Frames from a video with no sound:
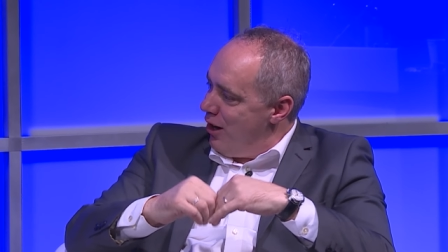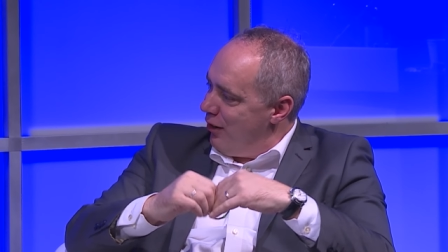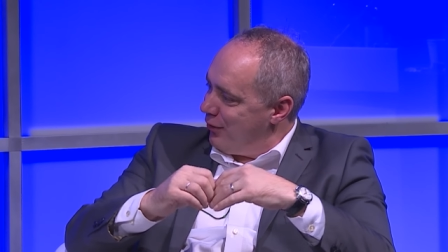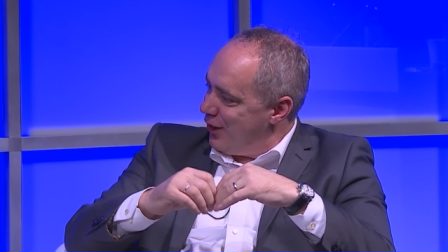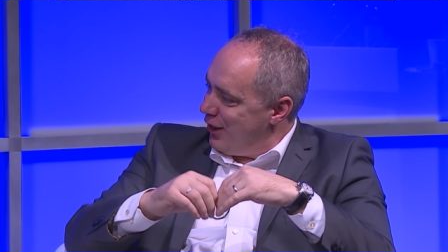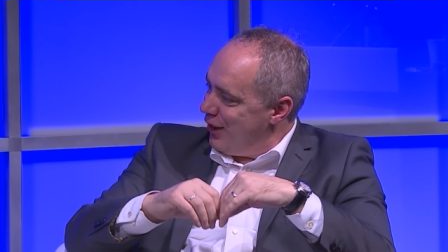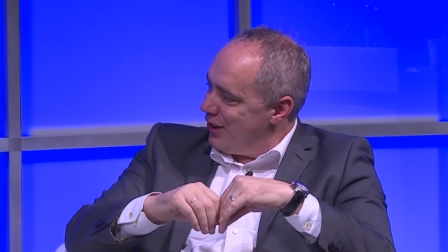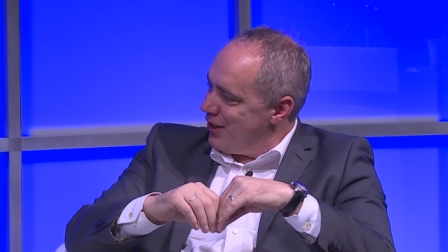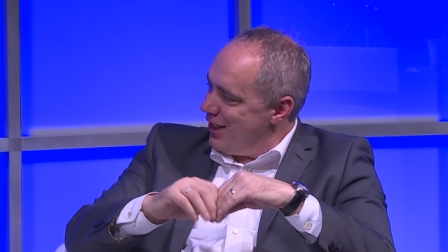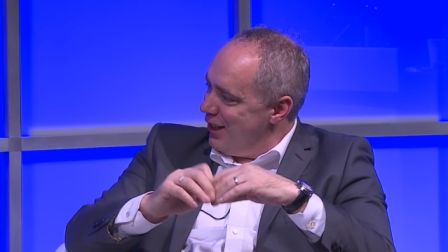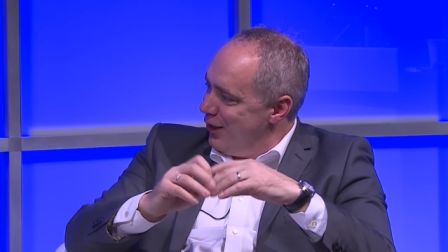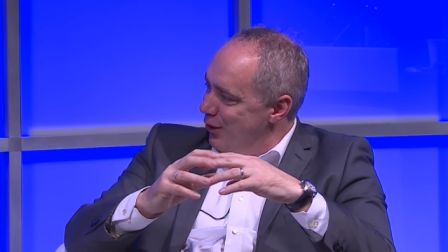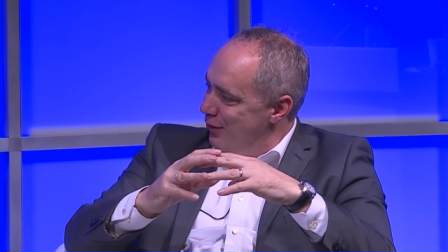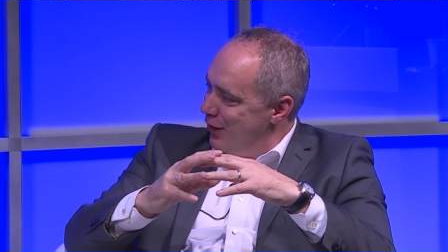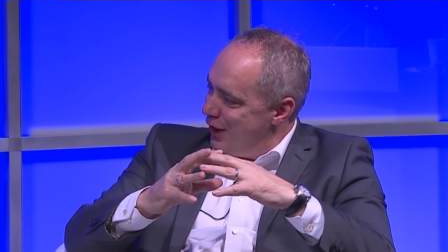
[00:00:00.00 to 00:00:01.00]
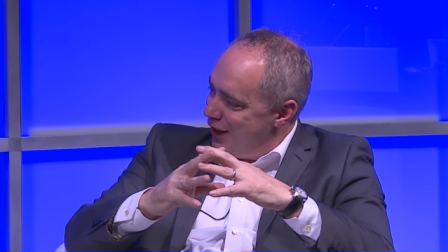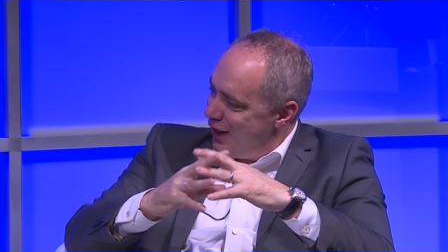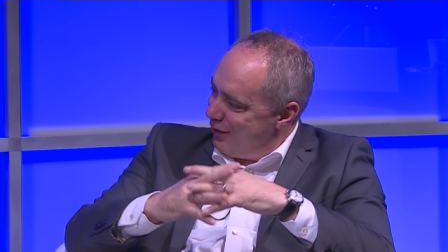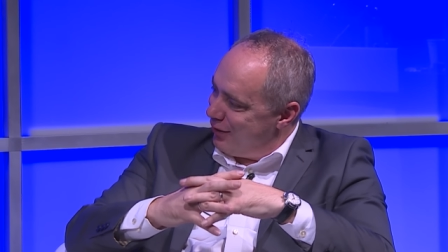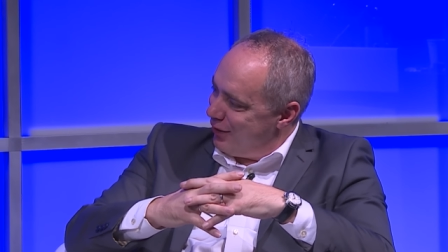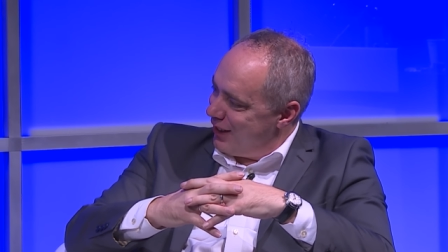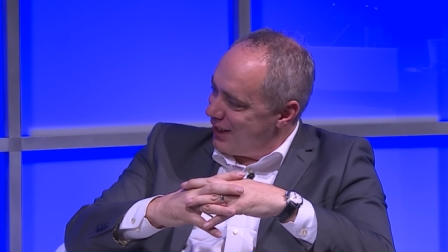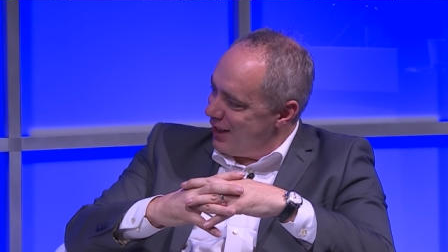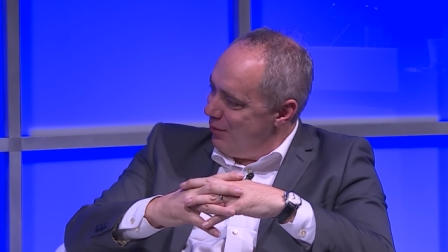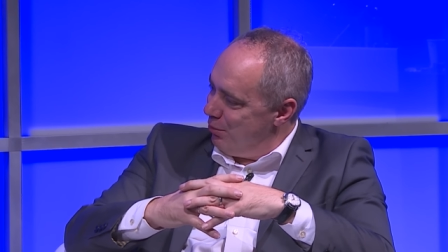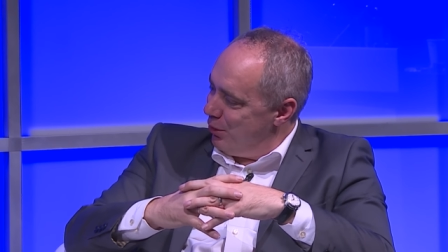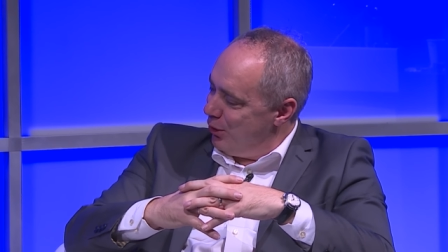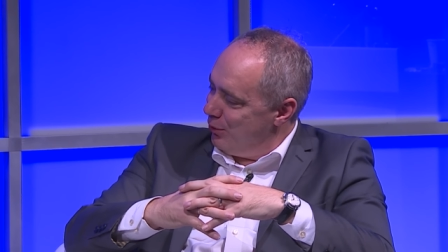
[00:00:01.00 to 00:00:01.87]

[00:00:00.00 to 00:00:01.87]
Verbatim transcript: after seeing your video, for example.